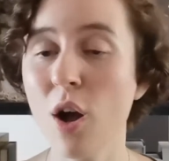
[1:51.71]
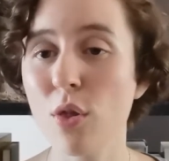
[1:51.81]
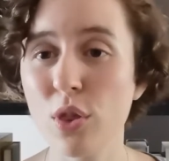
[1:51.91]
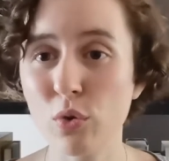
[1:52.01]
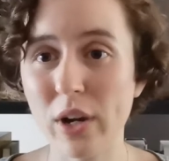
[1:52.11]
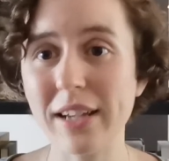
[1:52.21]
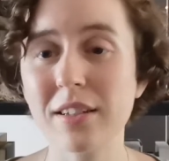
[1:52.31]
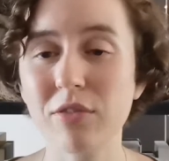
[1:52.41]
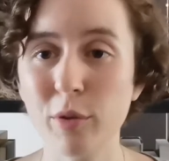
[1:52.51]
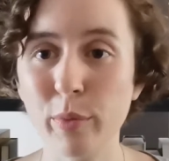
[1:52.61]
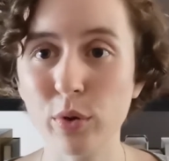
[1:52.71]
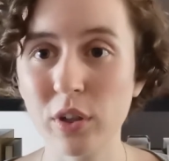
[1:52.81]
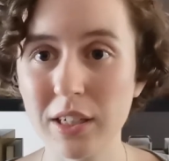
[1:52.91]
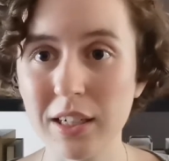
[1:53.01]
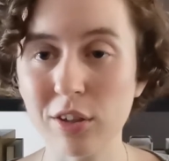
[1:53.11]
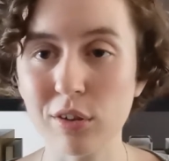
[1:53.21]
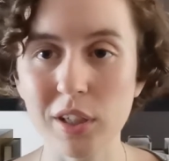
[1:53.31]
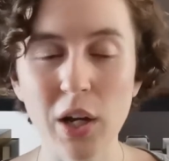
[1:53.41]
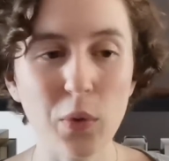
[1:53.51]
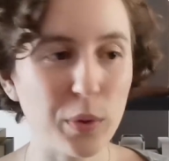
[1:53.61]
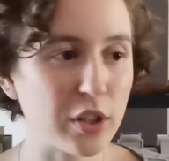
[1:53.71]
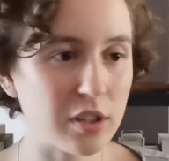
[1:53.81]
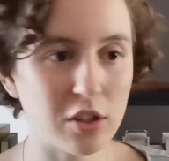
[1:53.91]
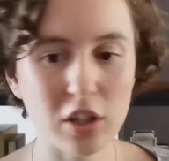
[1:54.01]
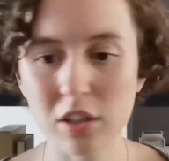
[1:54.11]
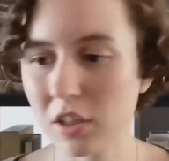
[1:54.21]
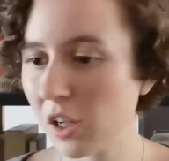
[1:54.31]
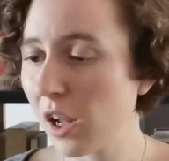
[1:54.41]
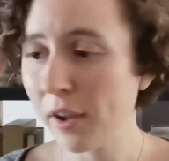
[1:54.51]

the rest of the book continues, which is just